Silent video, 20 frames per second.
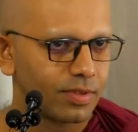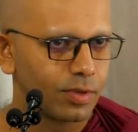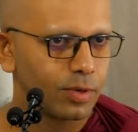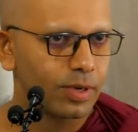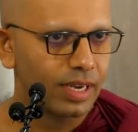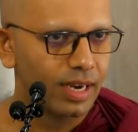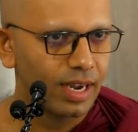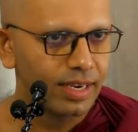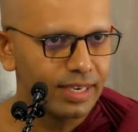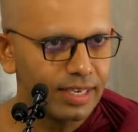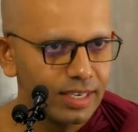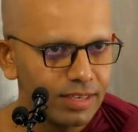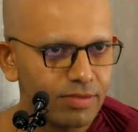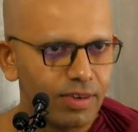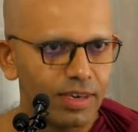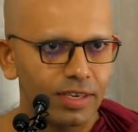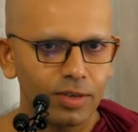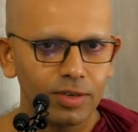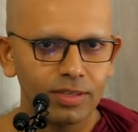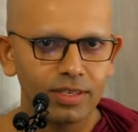You can
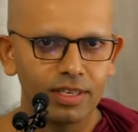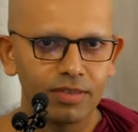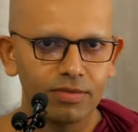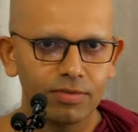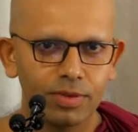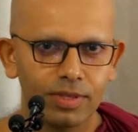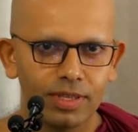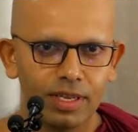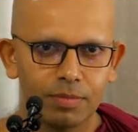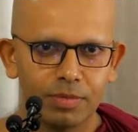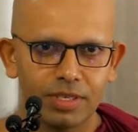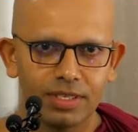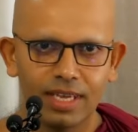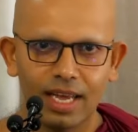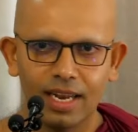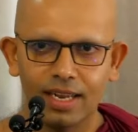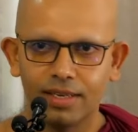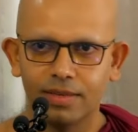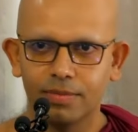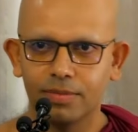identify yourself with that
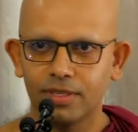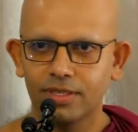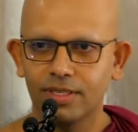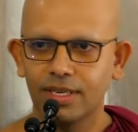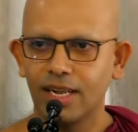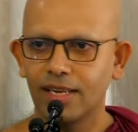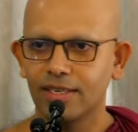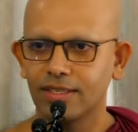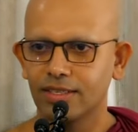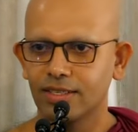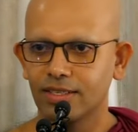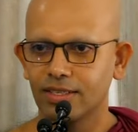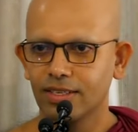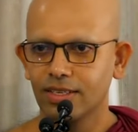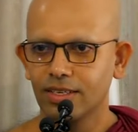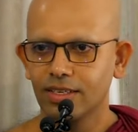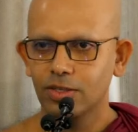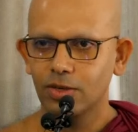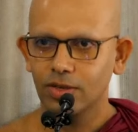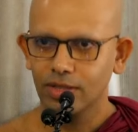personality.
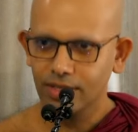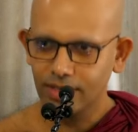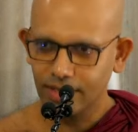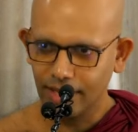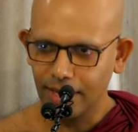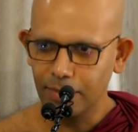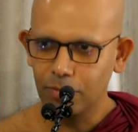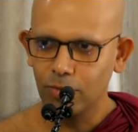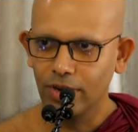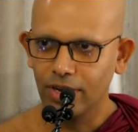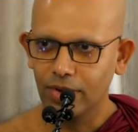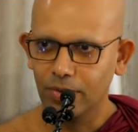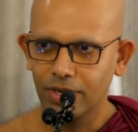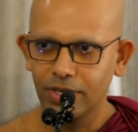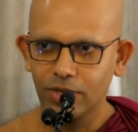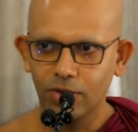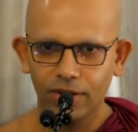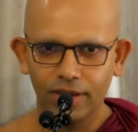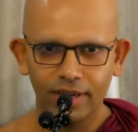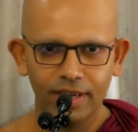So in the same way,
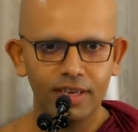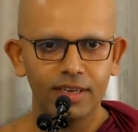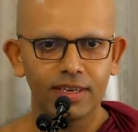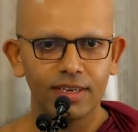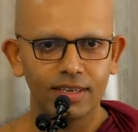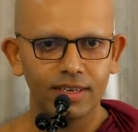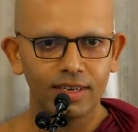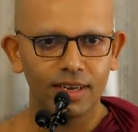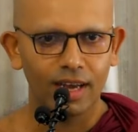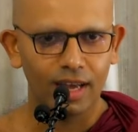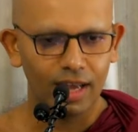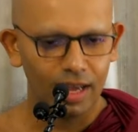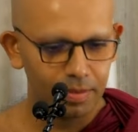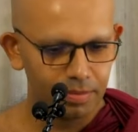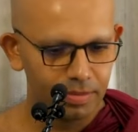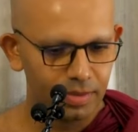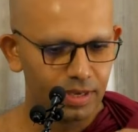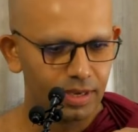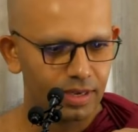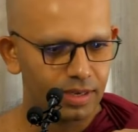when you're here, I
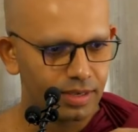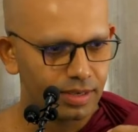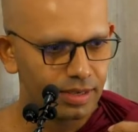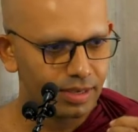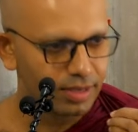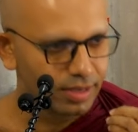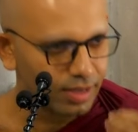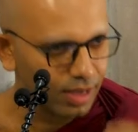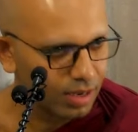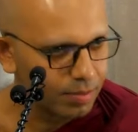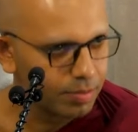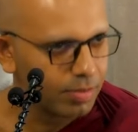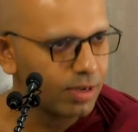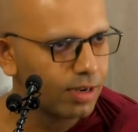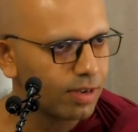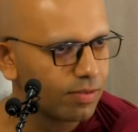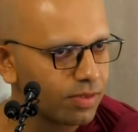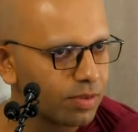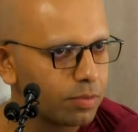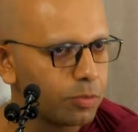am a
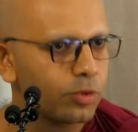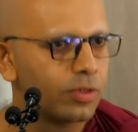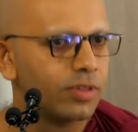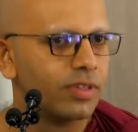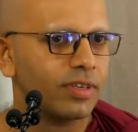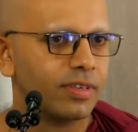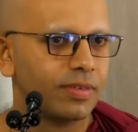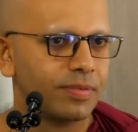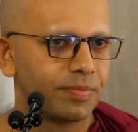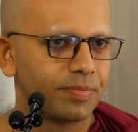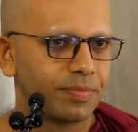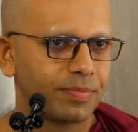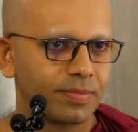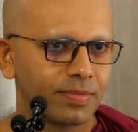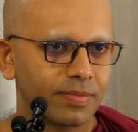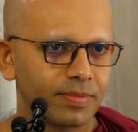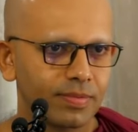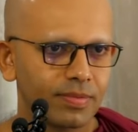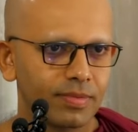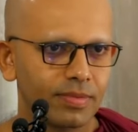disciple of the Buddha.
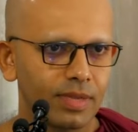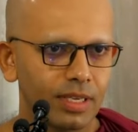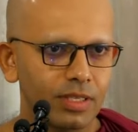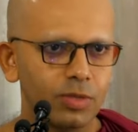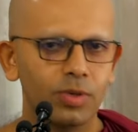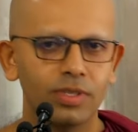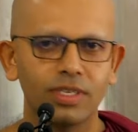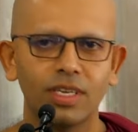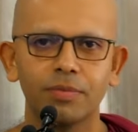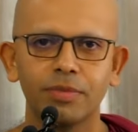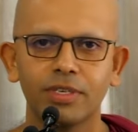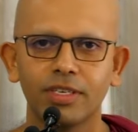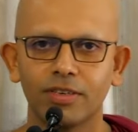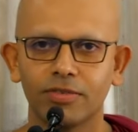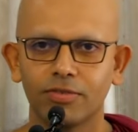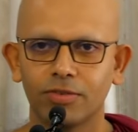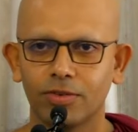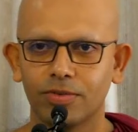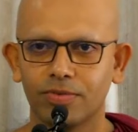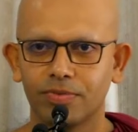That's what I'm
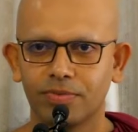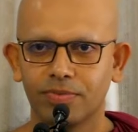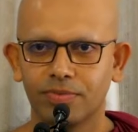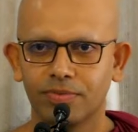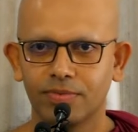here for.